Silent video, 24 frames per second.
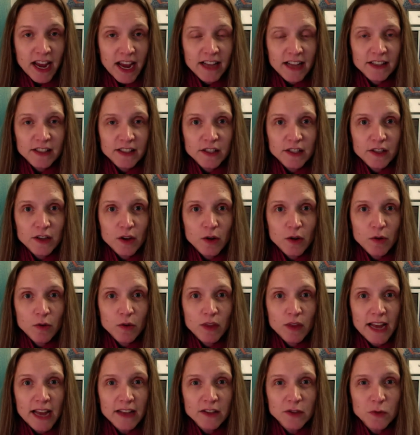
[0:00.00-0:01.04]
And so
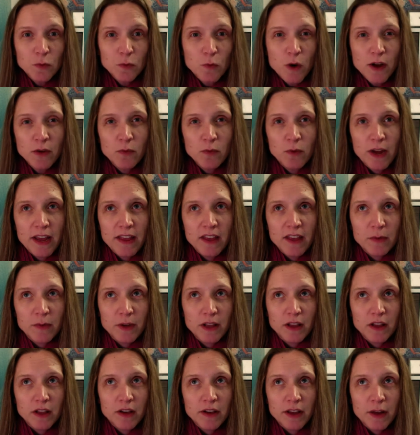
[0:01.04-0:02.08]
that's one way that
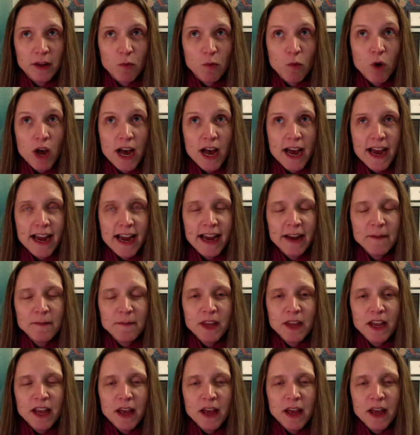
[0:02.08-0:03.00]
we look at why.